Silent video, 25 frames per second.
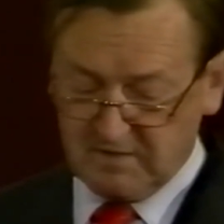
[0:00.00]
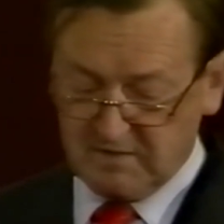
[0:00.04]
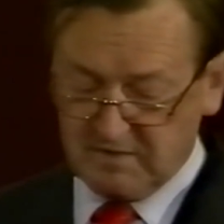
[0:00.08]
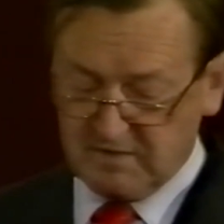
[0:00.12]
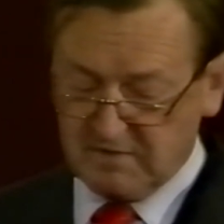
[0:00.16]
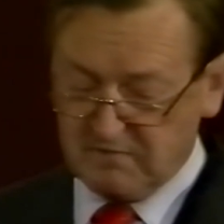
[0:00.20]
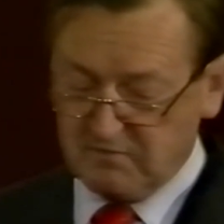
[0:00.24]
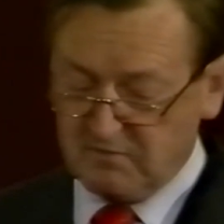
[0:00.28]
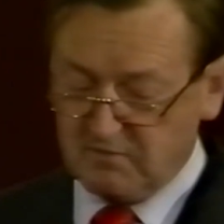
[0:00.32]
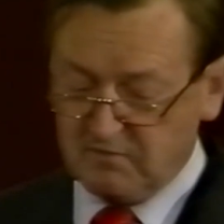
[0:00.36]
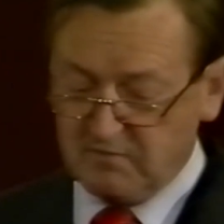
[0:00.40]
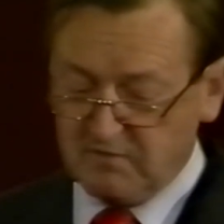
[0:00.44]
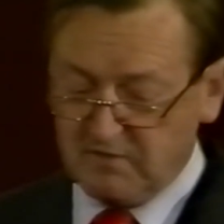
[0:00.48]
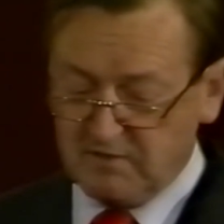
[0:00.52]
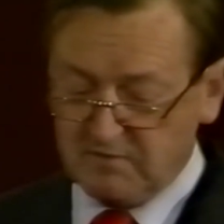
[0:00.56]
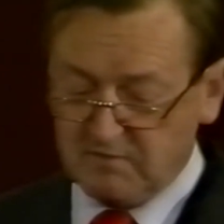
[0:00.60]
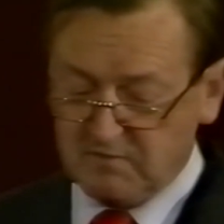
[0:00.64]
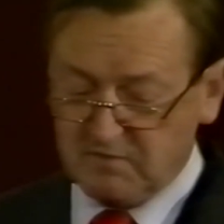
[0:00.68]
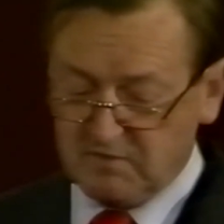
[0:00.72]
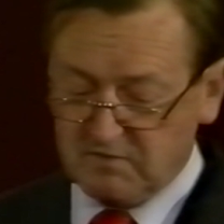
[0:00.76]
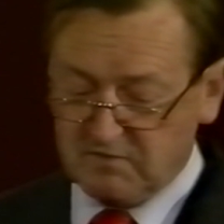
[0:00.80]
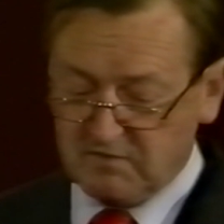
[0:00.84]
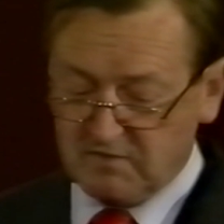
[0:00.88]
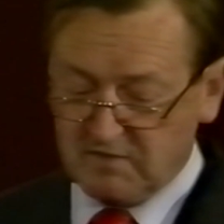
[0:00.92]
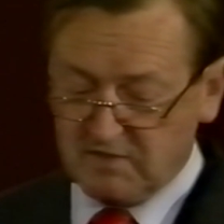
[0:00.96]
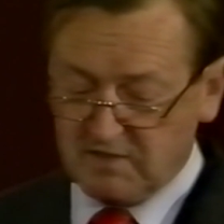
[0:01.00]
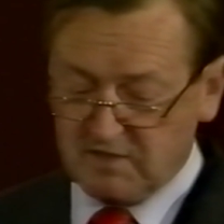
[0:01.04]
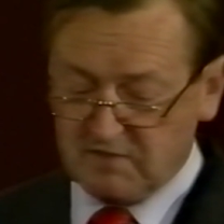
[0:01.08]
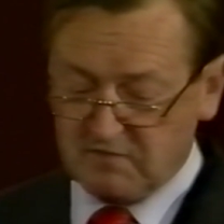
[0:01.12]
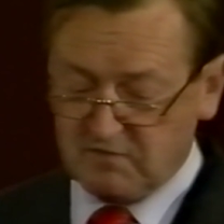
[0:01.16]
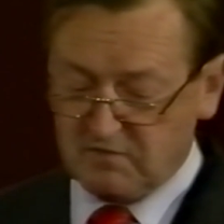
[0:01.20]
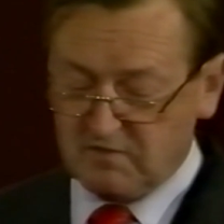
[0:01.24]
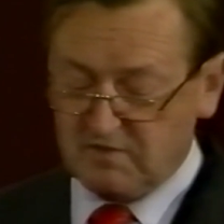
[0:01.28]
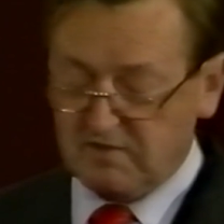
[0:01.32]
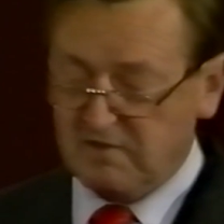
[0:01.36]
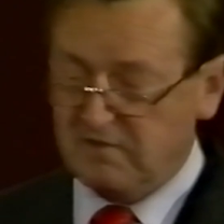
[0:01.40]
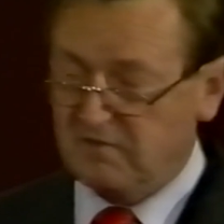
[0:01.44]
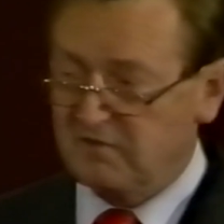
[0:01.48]
They've developed
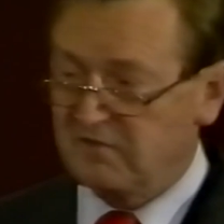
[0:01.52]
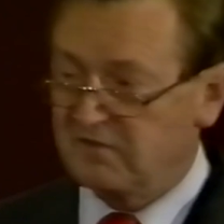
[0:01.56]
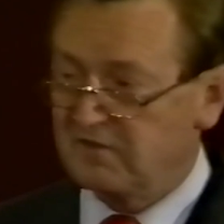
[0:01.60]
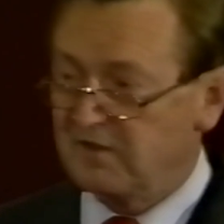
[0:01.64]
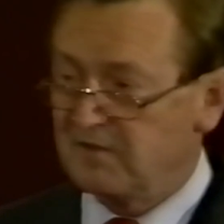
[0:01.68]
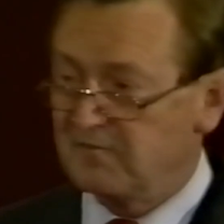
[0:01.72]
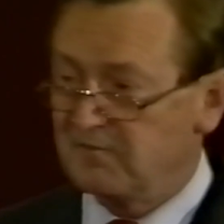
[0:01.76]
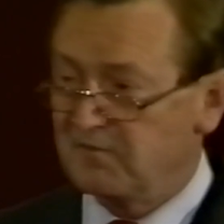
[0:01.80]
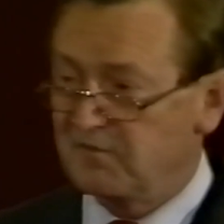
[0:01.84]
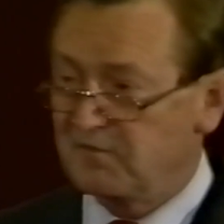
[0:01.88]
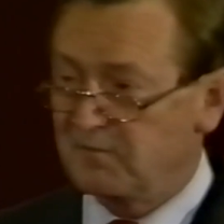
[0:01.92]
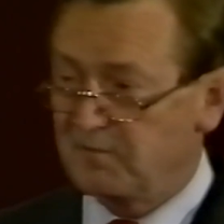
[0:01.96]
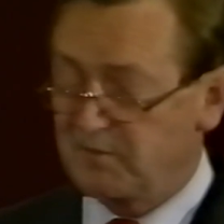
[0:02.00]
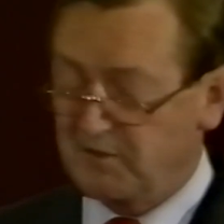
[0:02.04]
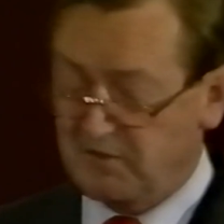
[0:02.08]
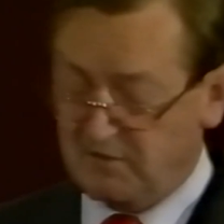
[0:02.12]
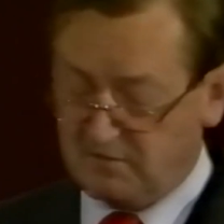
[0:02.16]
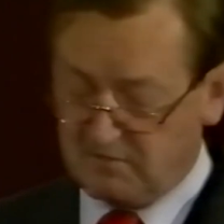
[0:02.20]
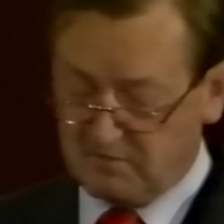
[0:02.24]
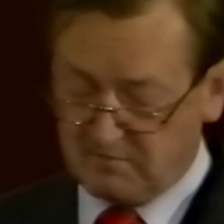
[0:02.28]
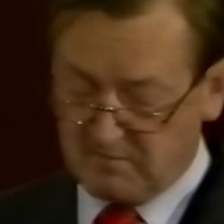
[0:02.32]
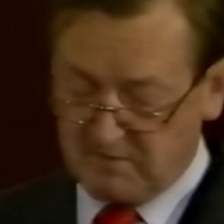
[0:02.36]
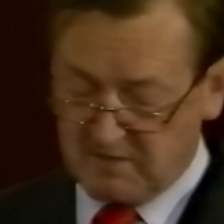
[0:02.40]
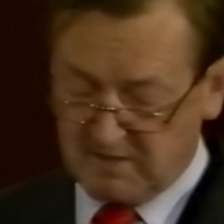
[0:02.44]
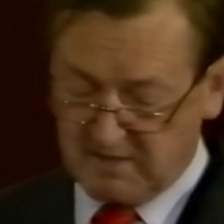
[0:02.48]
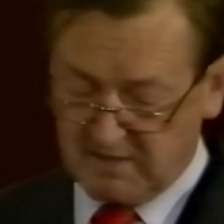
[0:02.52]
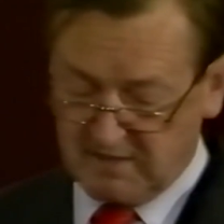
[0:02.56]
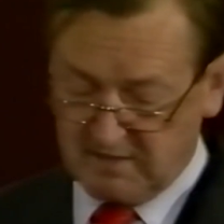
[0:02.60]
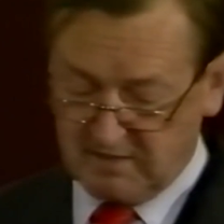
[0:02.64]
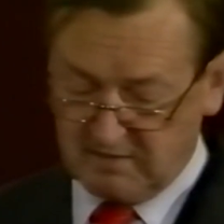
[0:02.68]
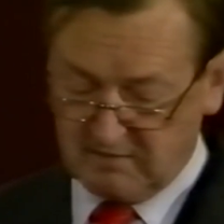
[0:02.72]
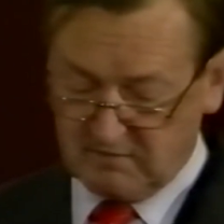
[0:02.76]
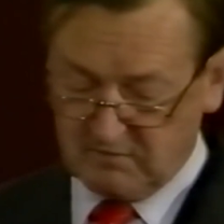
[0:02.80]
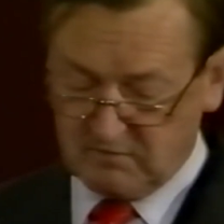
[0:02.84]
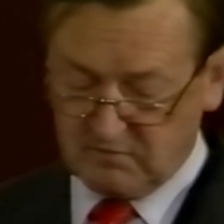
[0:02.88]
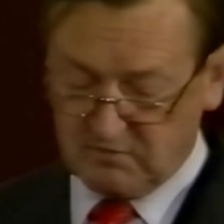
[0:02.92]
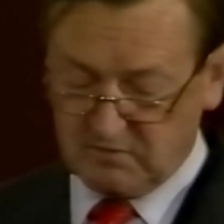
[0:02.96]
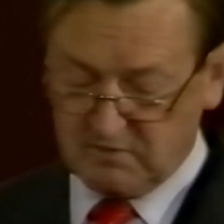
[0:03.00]
internationally, and some spring to
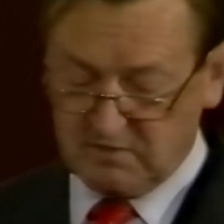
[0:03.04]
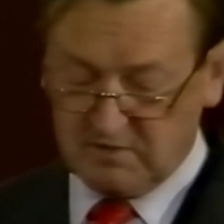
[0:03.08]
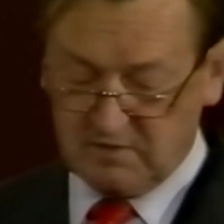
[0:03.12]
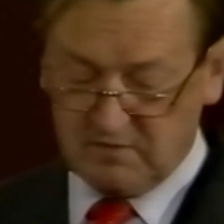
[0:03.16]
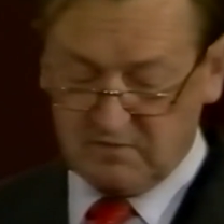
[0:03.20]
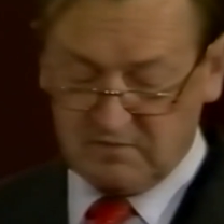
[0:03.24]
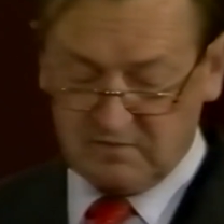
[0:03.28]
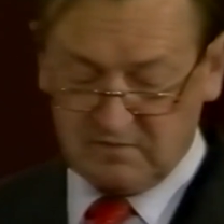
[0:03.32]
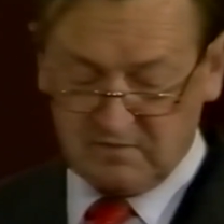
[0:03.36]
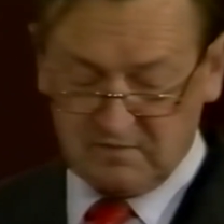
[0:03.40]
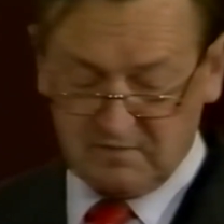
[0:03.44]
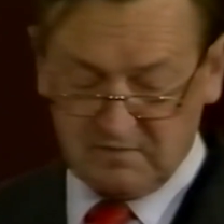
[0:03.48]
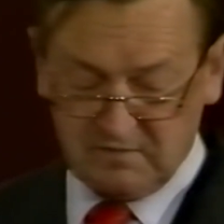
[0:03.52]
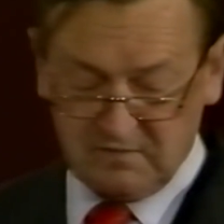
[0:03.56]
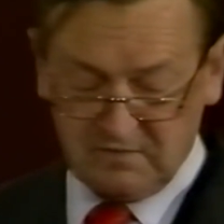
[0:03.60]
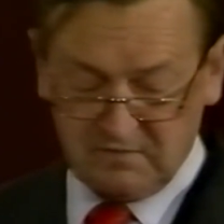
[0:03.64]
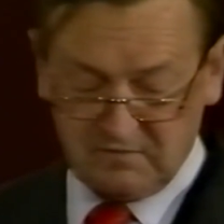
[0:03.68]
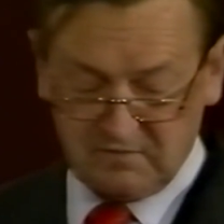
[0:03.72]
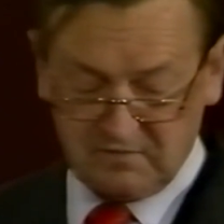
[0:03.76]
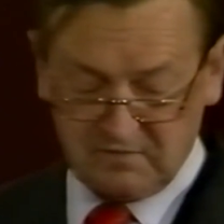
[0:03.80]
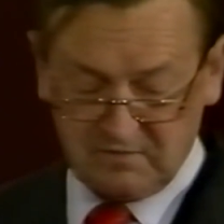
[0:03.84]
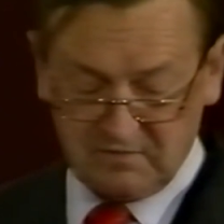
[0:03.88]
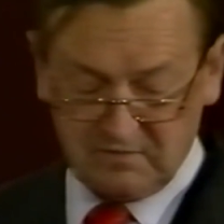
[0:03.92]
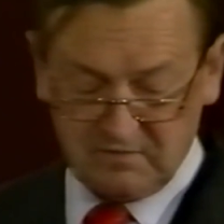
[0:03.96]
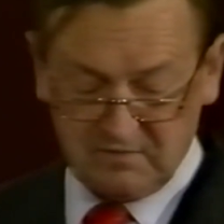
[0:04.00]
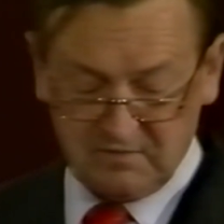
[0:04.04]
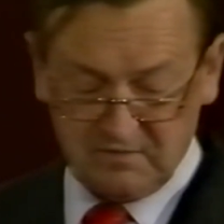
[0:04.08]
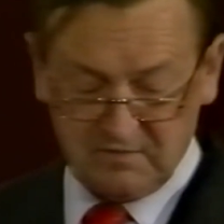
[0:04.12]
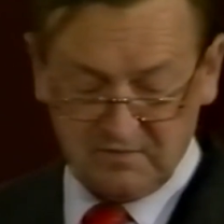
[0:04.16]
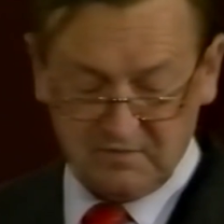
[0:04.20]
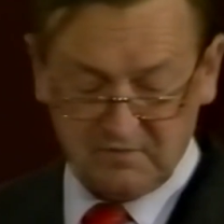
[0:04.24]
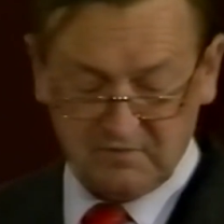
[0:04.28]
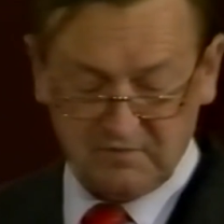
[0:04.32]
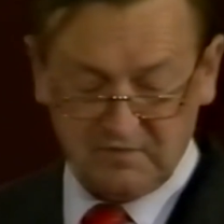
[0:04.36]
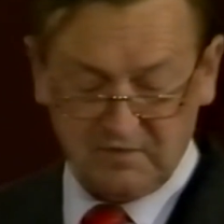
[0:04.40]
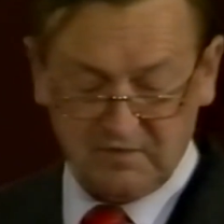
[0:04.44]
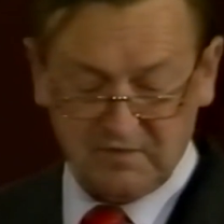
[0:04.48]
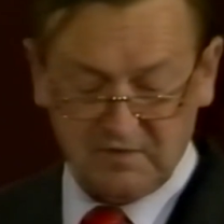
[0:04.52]
mind: Toyota, Nissan,
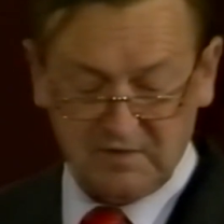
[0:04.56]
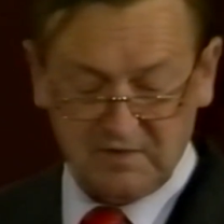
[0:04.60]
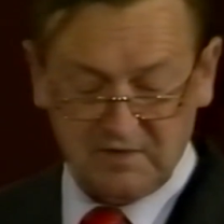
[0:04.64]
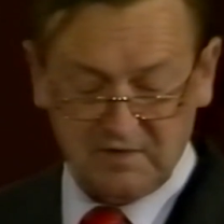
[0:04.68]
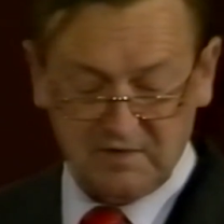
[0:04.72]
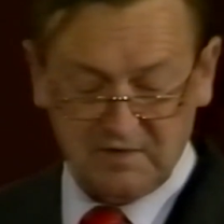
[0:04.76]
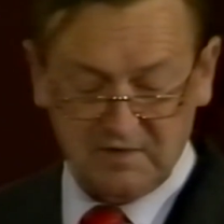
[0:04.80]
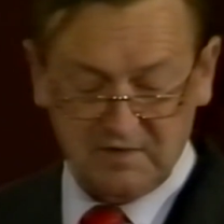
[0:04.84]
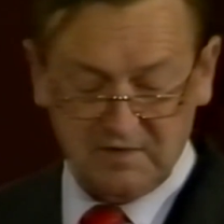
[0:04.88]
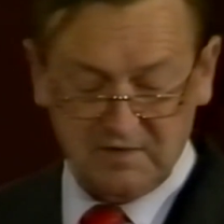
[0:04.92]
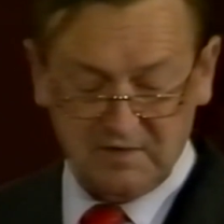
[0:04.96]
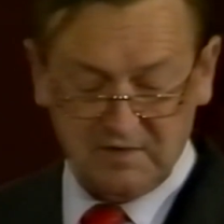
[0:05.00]
Sony,